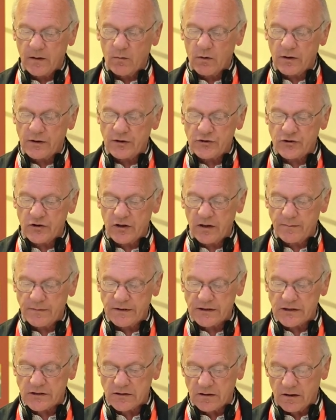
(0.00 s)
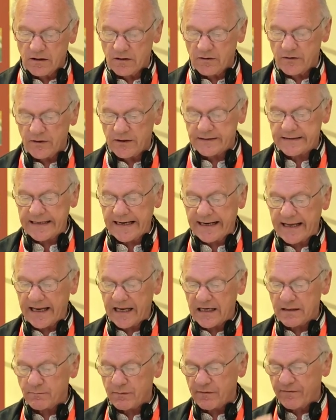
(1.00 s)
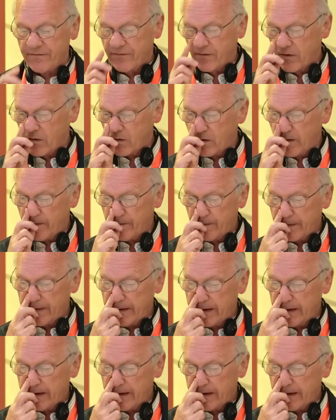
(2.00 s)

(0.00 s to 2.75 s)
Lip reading: what a German scholar a decade before